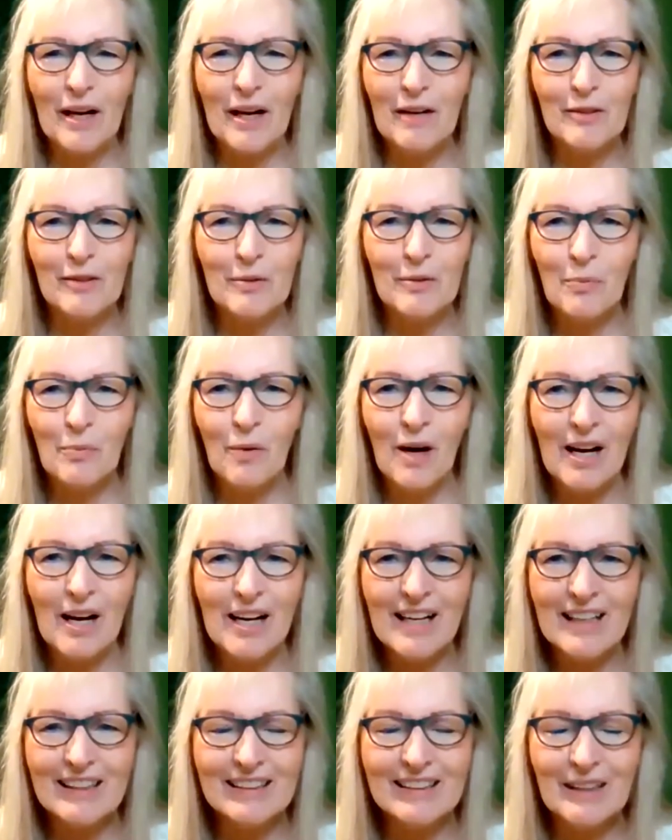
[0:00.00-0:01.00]

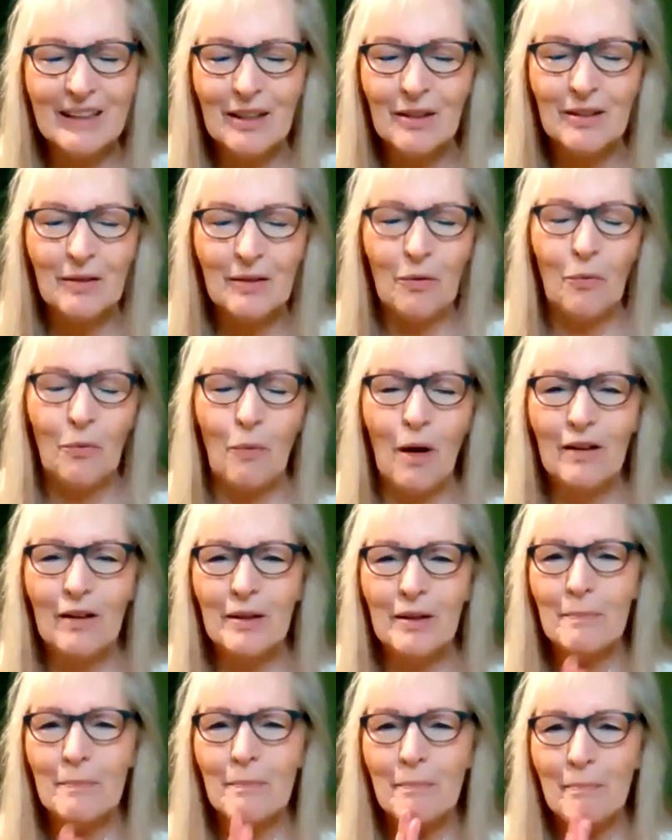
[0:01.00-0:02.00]
everyone.
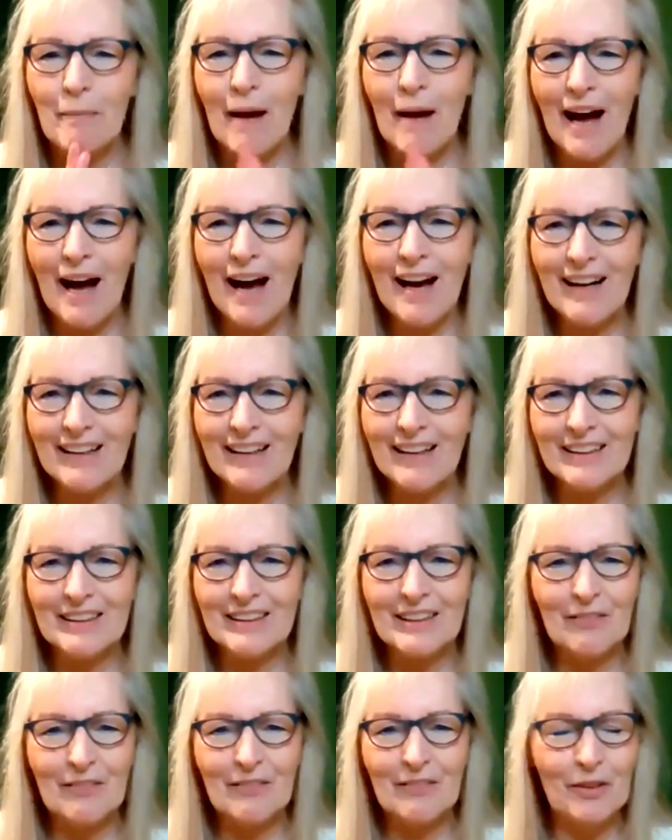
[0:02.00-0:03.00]
Welcome back.
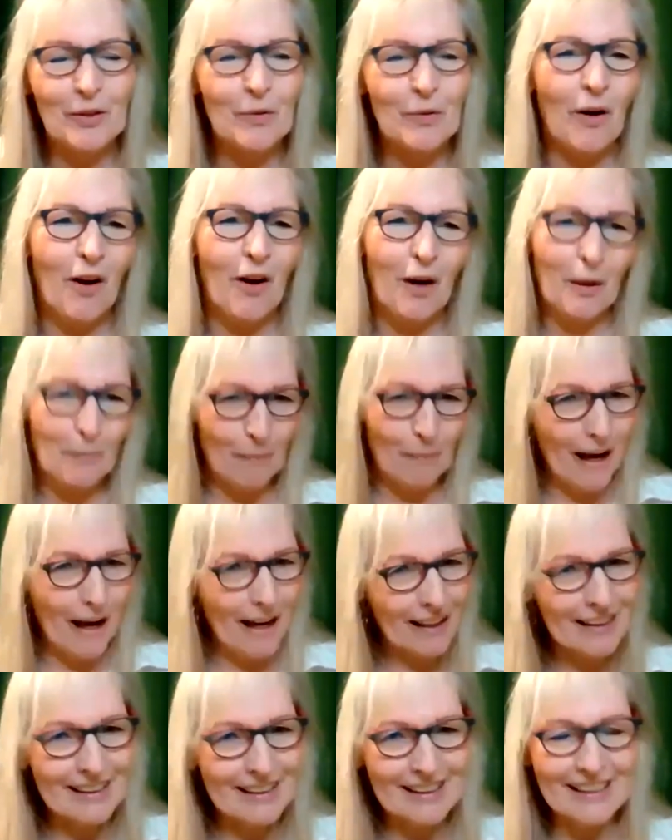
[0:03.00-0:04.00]
If you are
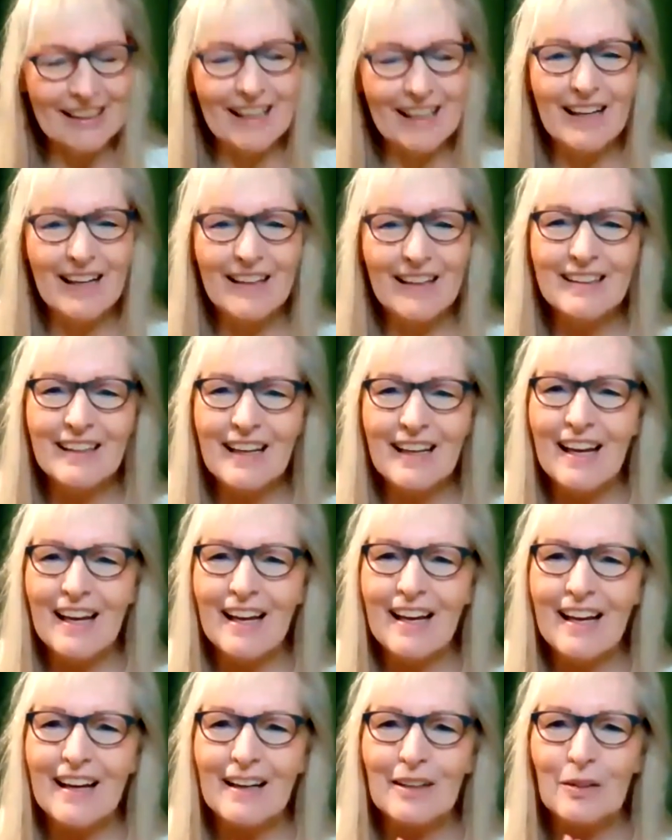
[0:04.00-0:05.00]
back again,
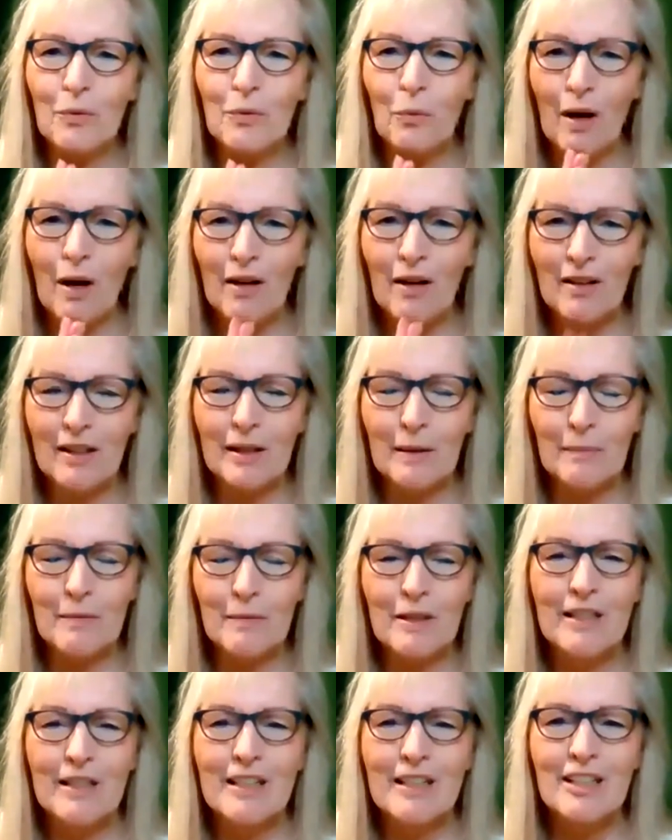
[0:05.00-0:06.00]
and welcome
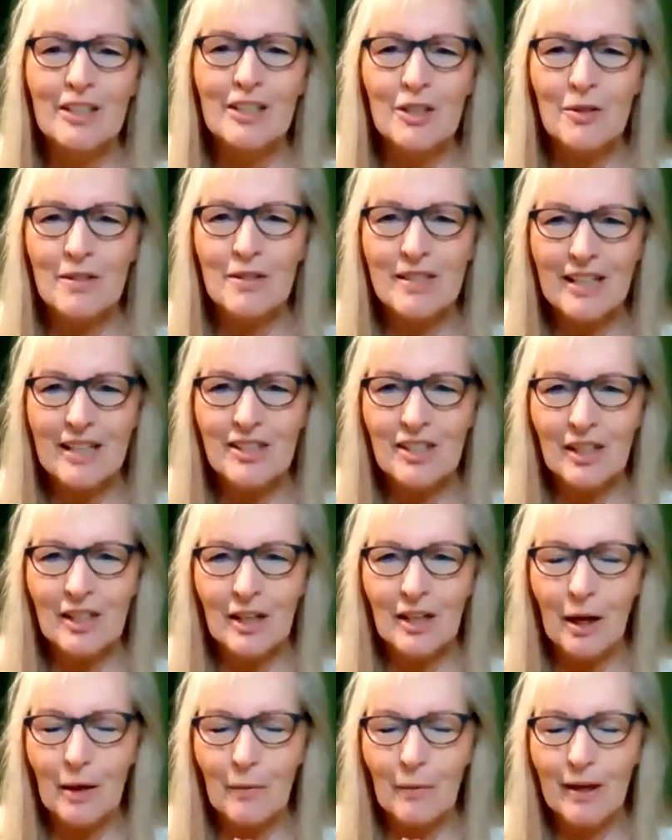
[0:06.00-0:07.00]
to Ascension
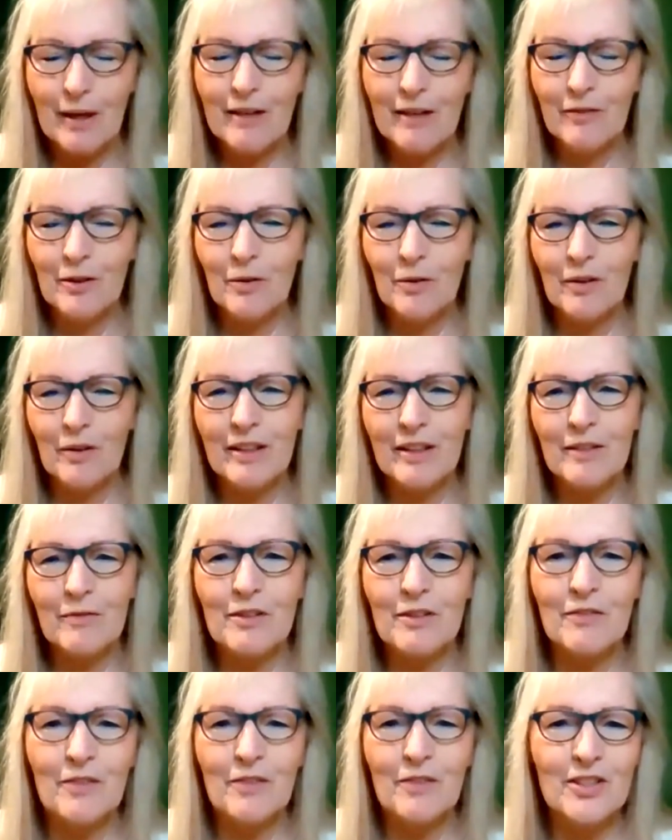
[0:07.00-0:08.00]
Gateway if you are here
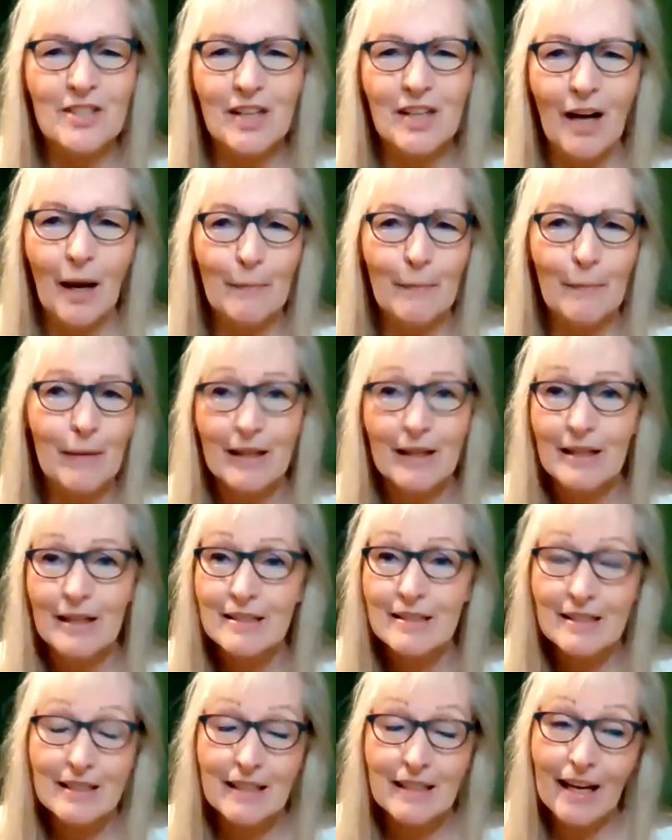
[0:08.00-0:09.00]
for the first time.
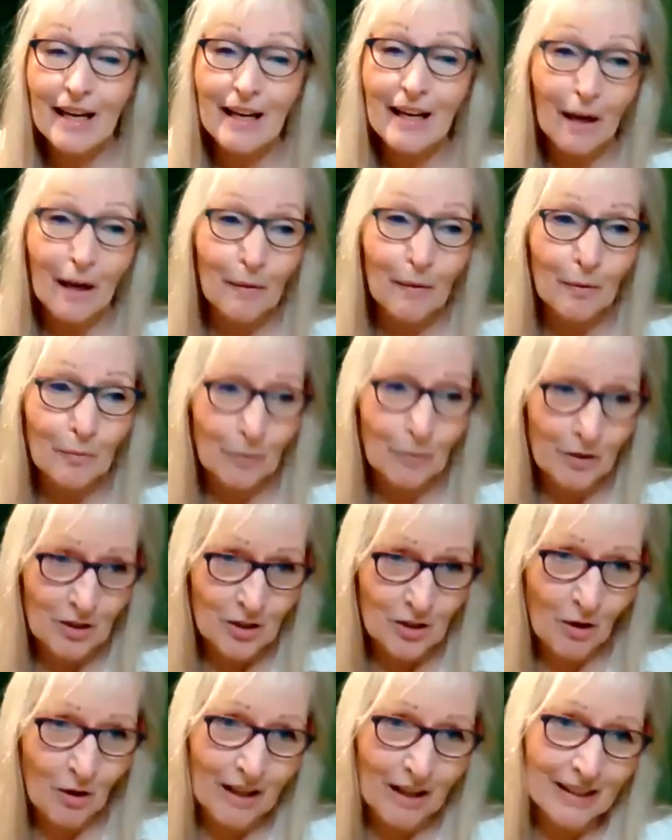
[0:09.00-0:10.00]
Today I'm with
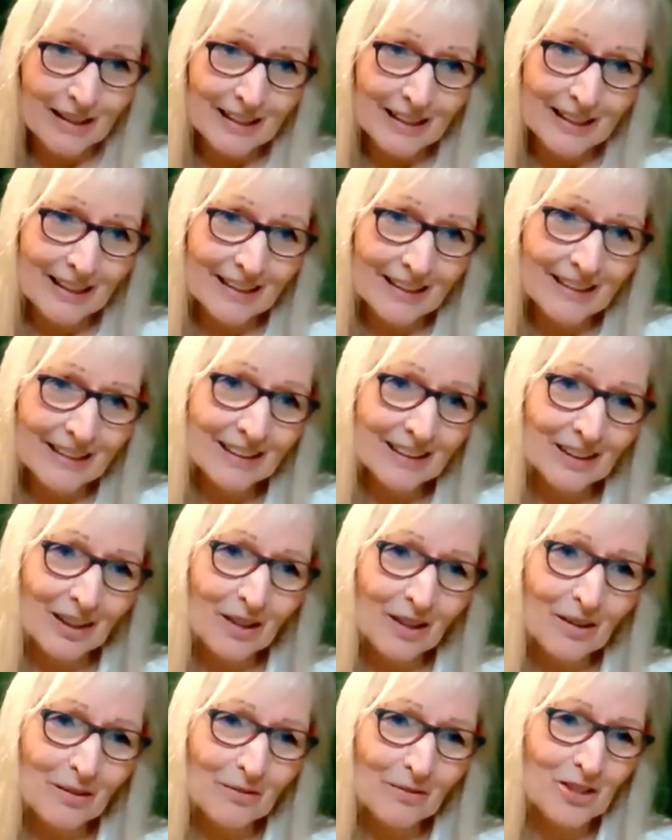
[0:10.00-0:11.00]
Shradha again.
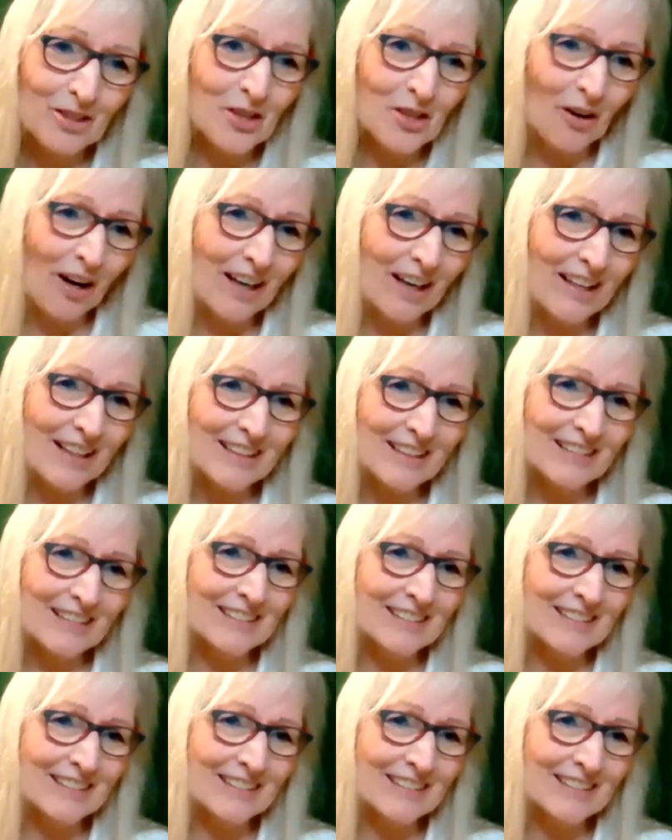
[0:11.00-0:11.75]
Hello, Shradha.